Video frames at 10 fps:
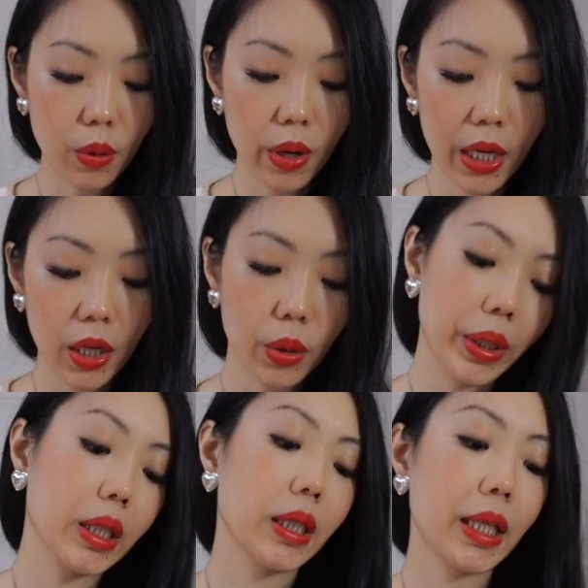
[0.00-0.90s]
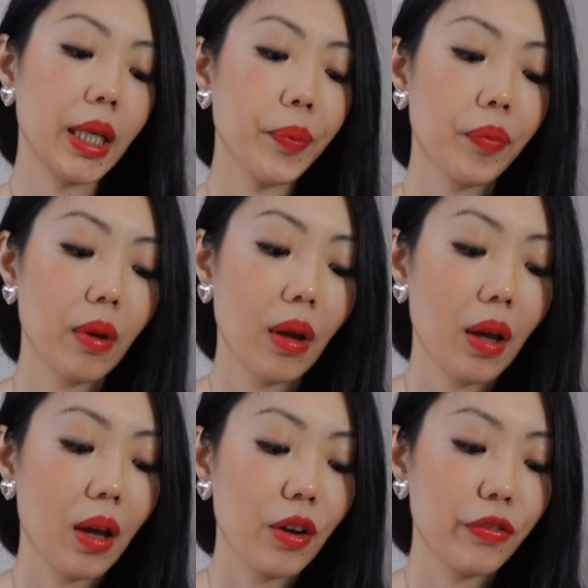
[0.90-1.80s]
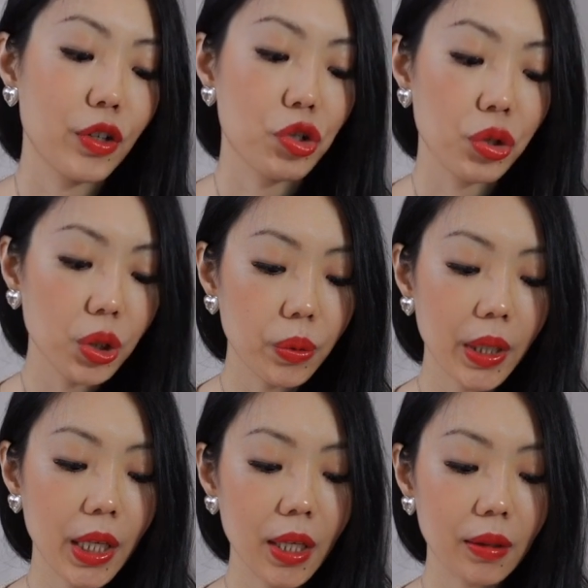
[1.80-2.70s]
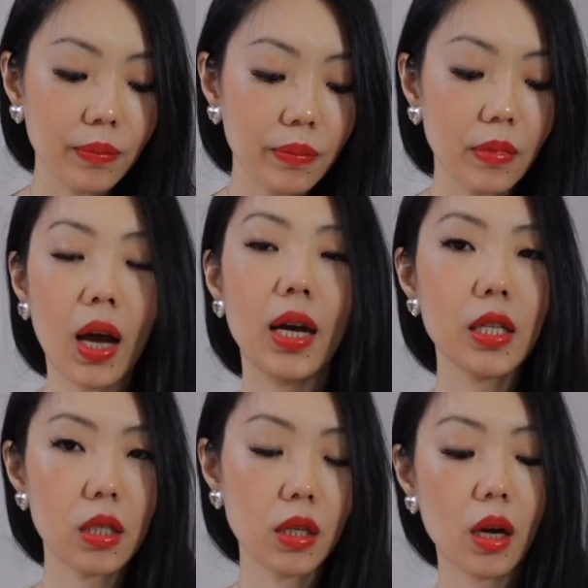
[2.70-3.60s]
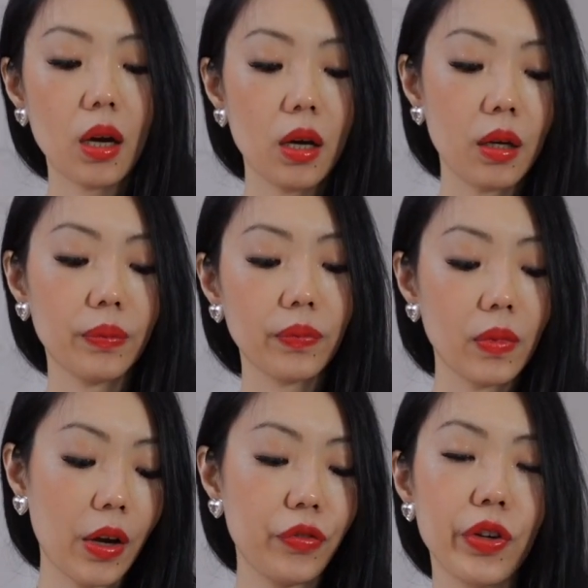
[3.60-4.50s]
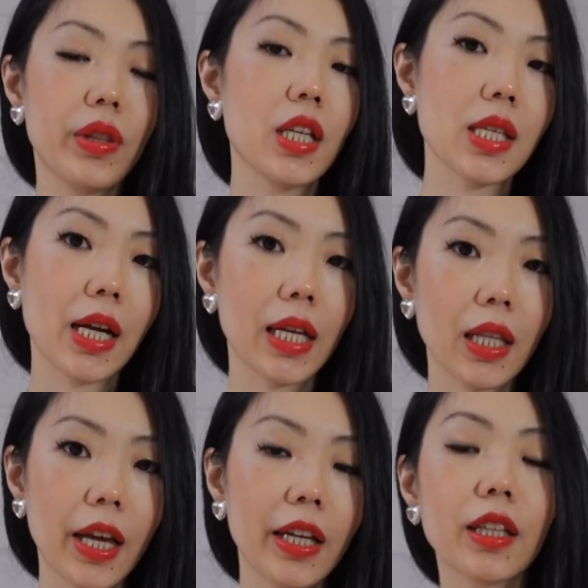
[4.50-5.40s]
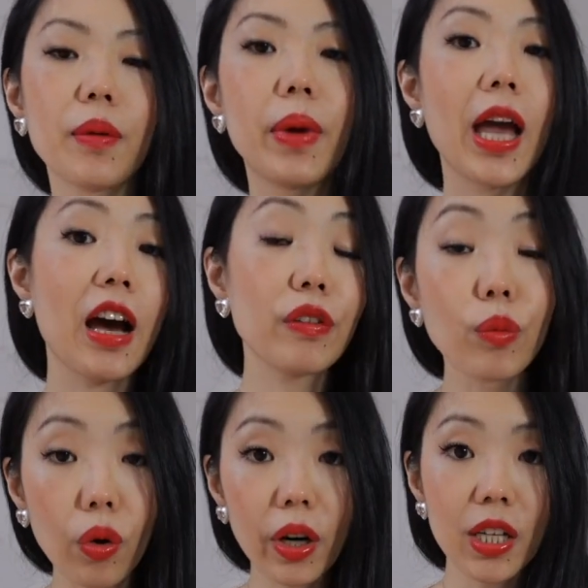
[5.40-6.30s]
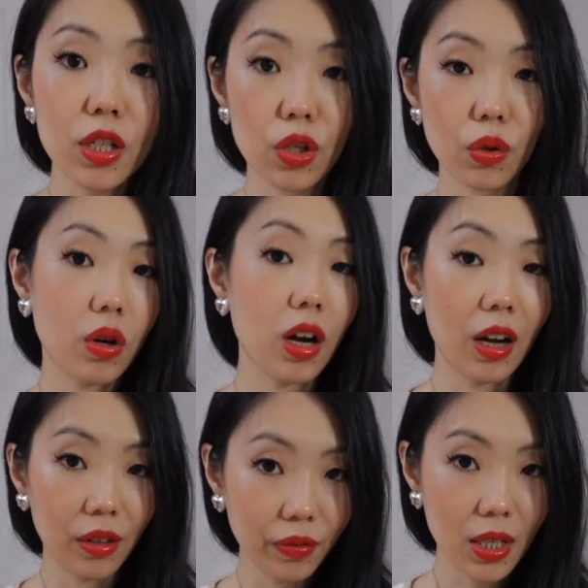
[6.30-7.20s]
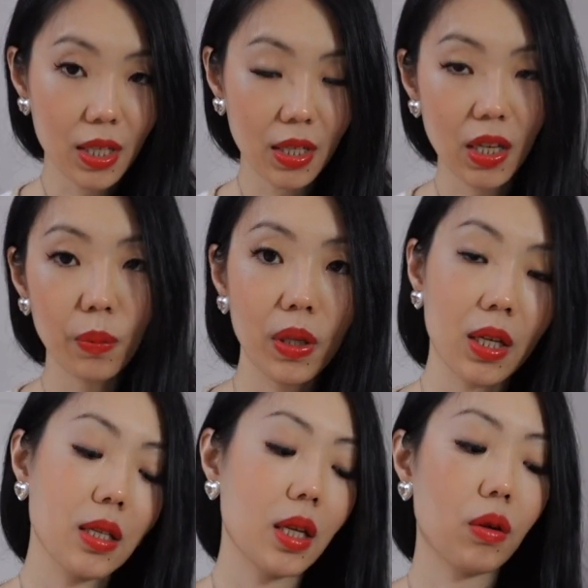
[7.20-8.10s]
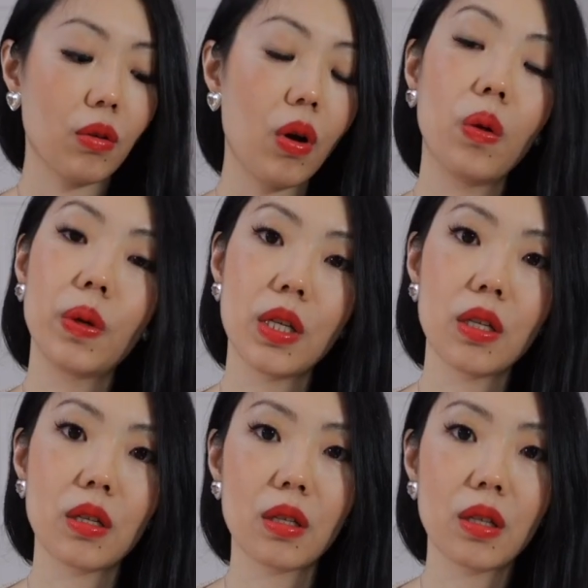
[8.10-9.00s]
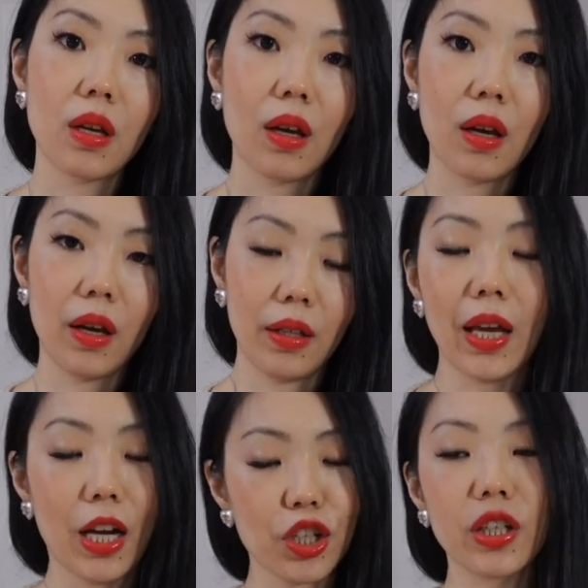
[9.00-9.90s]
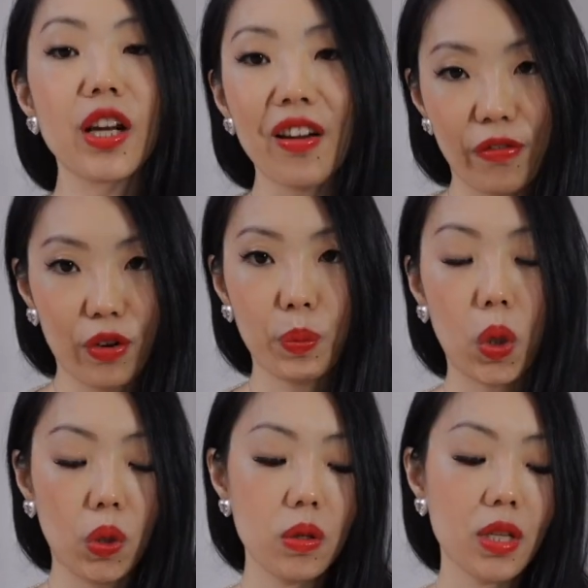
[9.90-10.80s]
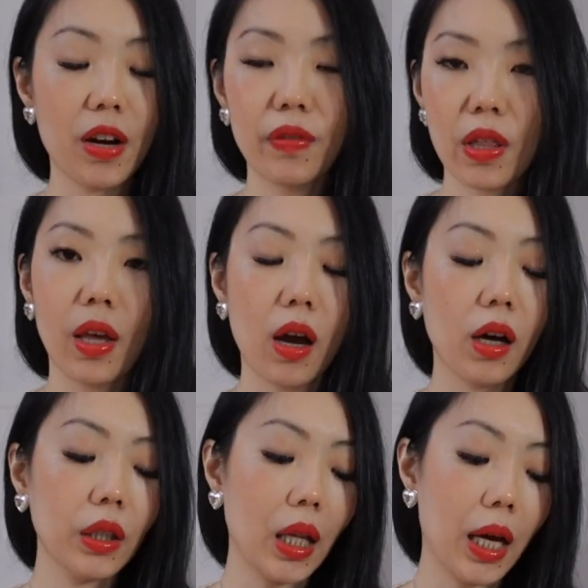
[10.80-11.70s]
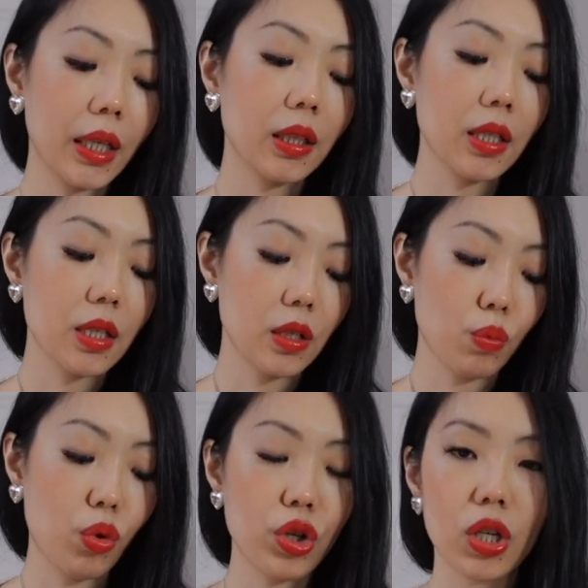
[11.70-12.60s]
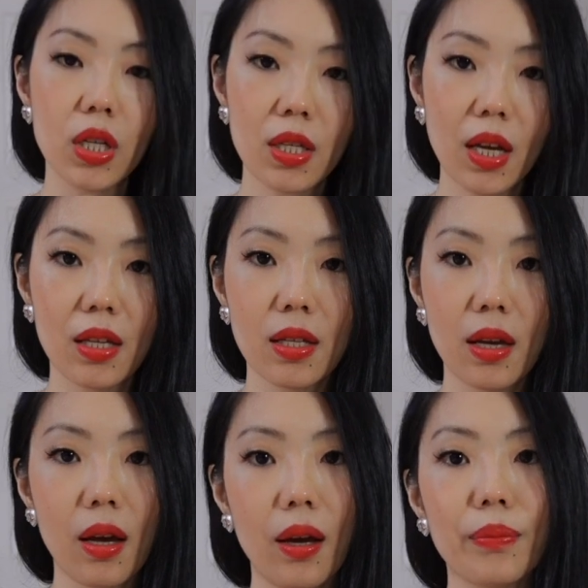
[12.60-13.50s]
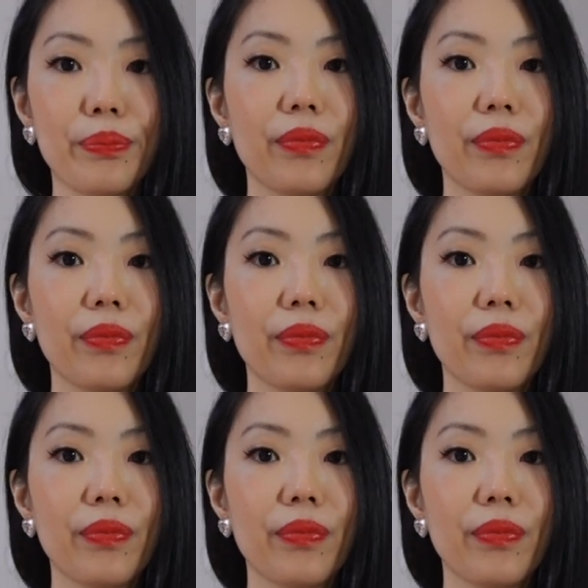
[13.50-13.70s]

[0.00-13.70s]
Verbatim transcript: quite quickly. For jewelry, I saw a few things that I like. They may have more in store, obviously, because they don't always uh, they actually never post everything online. This is more just as a